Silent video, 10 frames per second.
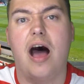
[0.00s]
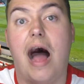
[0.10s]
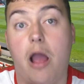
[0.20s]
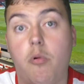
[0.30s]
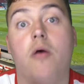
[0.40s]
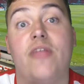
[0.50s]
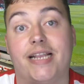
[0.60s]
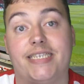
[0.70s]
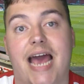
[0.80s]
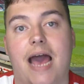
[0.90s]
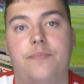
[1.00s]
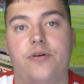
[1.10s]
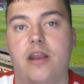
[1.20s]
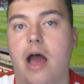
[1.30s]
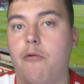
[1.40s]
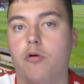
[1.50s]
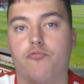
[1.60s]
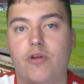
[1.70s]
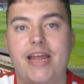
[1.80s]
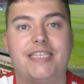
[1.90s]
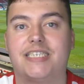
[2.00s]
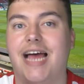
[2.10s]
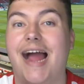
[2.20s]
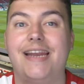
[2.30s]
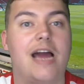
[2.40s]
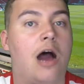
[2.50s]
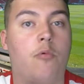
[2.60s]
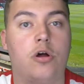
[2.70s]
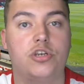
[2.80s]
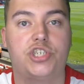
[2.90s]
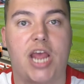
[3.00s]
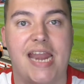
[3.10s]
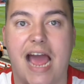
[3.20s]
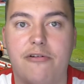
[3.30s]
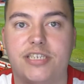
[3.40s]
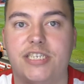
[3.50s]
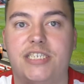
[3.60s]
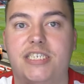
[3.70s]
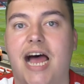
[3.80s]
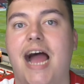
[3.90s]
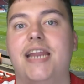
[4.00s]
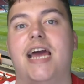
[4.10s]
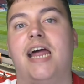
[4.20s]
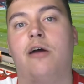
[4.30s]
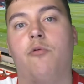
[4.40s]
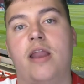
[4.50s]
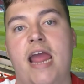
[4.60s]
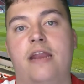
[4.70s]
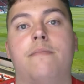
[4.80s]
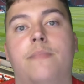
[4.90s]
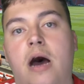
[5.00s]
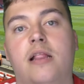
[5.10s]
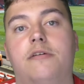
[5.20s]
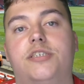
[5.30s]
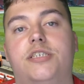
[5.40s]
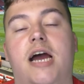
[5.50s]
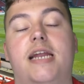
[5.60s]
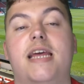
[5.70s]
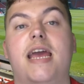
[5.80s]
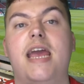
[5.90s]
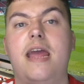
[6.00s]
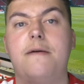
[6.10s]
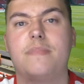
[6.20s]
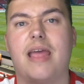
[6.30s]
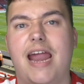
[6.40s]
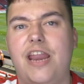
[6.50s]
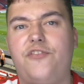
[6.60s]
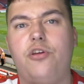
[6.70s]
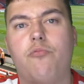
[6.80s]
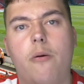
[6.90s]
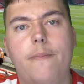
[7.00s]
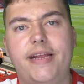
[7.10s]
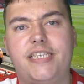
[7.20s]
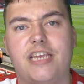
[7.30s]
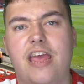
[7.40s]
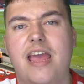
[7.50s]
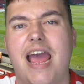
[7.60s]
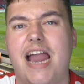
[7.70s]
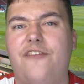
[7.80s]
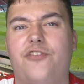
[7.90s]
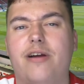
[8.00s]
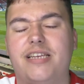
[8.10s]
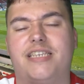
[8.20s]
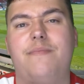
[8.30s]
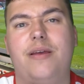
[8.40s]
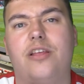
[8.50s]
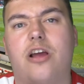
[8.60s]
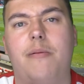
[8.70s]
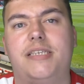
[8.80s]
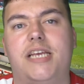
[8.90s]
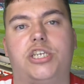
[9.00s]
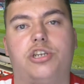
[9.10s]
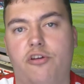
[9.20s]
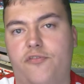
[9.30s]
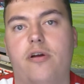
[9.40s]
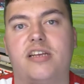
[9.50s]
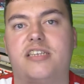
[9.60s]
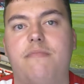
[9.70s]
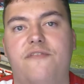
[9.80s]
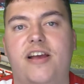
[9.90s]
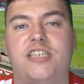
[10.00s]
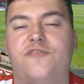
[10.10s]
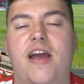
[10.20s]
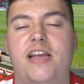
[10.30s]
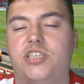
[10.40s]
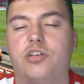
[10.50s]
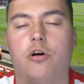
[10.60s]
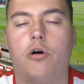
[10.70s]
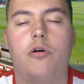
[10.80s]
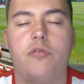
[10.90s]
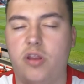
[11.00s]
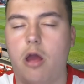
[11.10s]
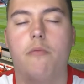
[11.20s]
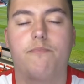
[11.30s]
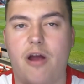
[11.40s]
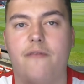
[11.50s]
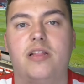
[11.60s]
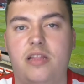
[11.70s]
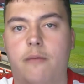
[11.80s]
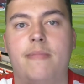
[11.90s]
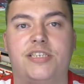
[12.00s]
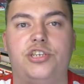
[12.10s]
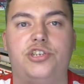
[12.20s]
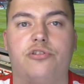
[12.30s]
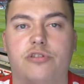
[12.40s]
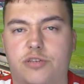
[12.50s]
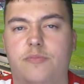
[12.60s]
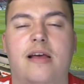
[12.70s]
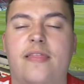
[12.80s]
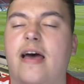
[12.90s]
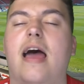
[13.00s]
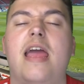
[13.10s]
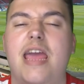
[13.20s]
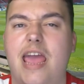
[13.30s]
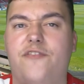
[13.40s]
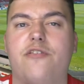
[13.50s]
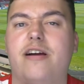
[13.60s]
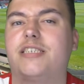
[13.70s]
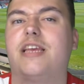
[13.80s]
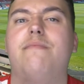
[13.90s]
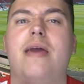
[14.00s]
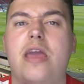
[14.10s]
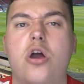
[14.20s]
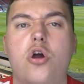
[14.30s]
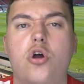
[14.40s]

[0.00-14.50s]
I want that to happen. I want Reed signed, I want Shane Harrison signed, and I want Aidan Barlow signed. And if you want me to, and if you're asking me in the comment section, or if you're asking me face to face, or, you know, privately on Messenger or something like that, if you're asking me,